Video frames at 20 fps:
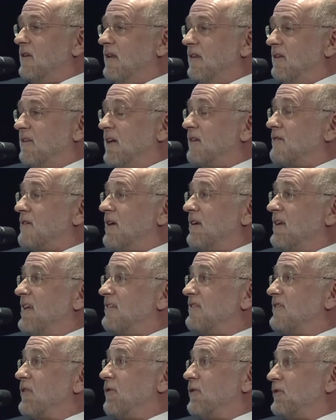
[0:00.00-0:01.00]
there are
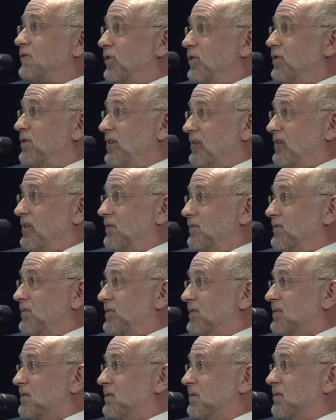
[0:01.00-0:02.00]
less
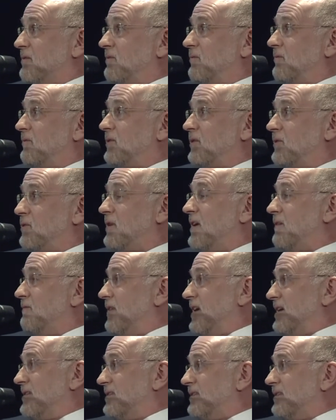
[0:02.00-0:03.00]
alternatives to
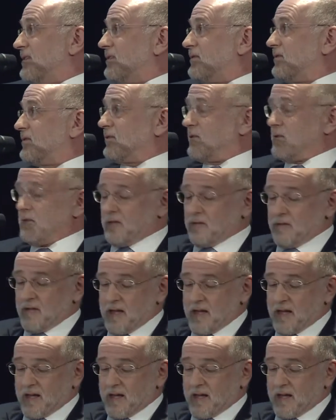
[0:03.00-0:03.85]
invest. So